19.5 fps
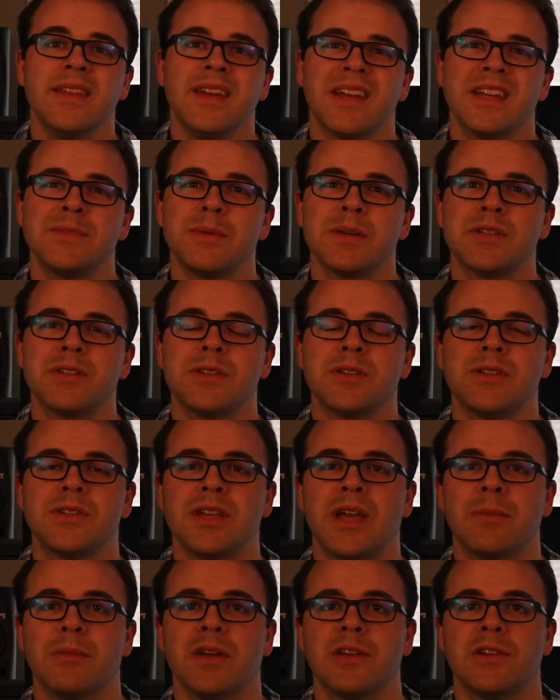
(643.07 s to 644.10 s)
The next
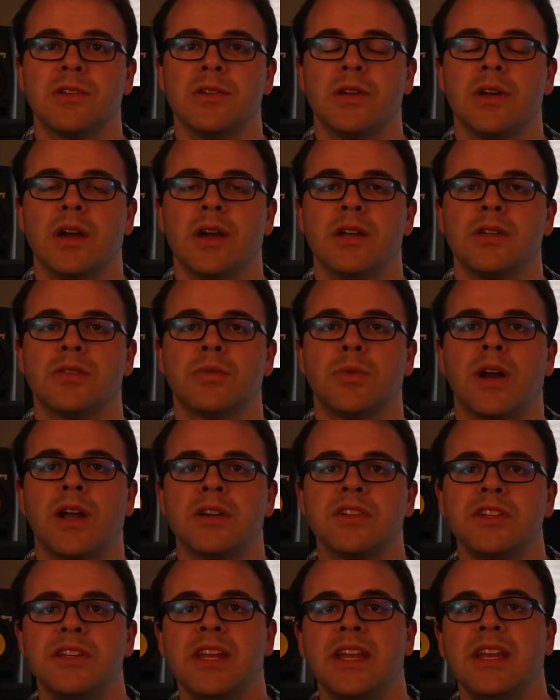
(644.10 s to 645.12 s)
pictures I'm going to show you guys were
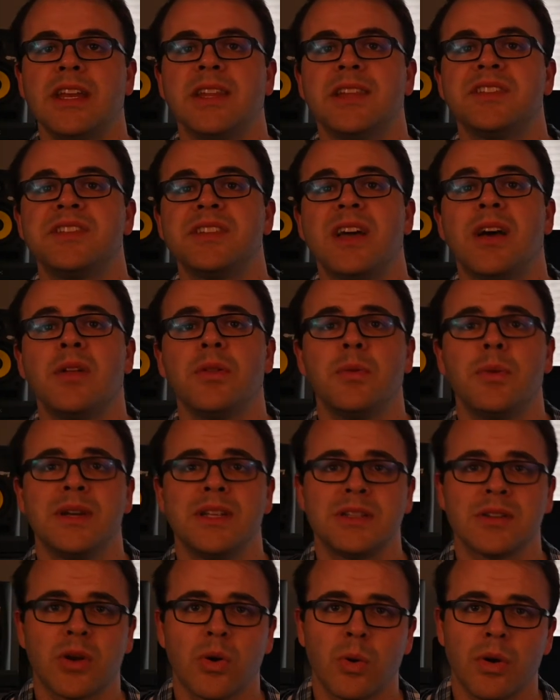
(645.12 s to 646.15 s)
actually taken in the
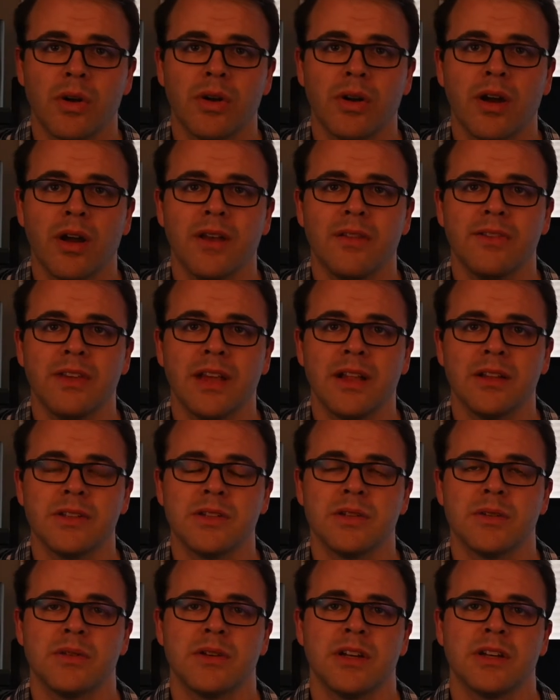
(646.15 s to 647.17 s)
southwest corner of
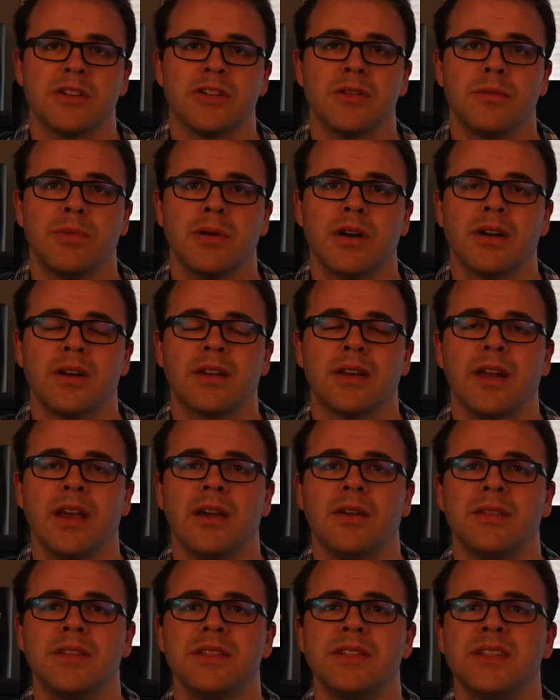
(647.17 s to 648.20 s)
Yellowstone National Park.
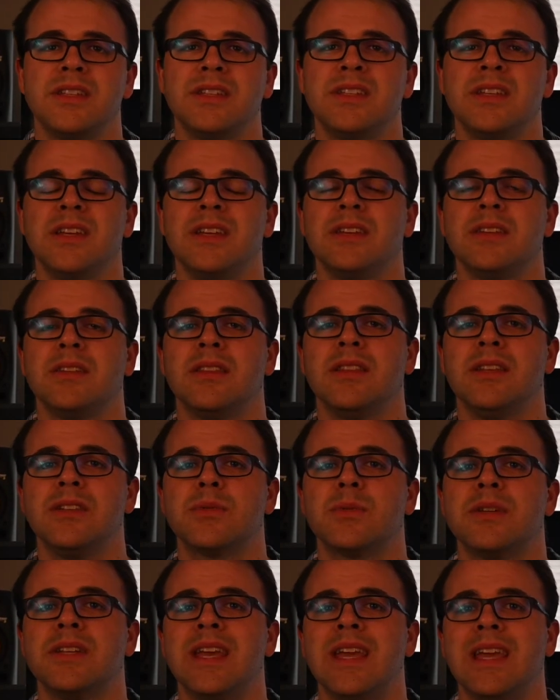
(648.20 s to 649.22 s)
Now
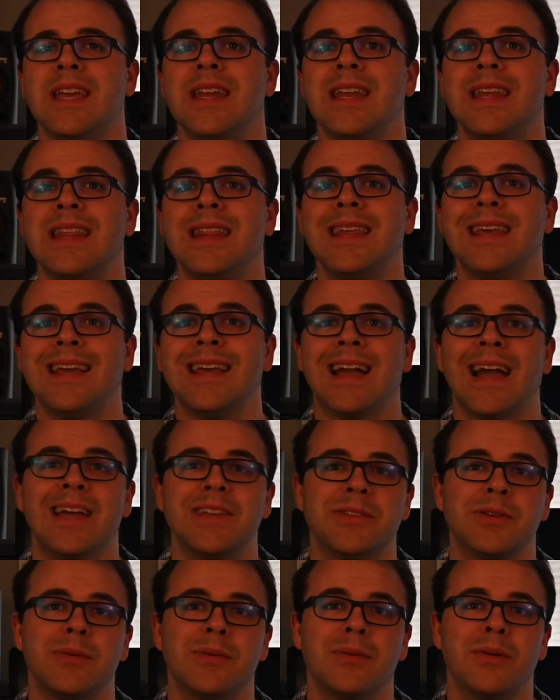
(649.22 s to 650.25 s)
these were taken in the
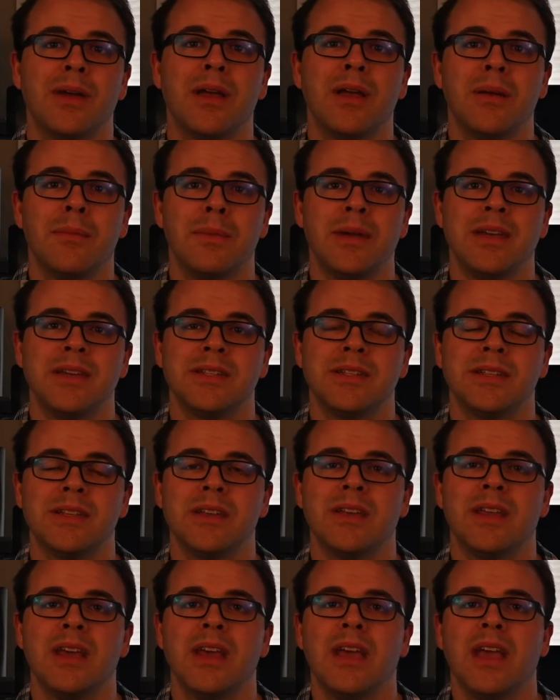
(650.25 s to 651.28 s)
Geyser Basin,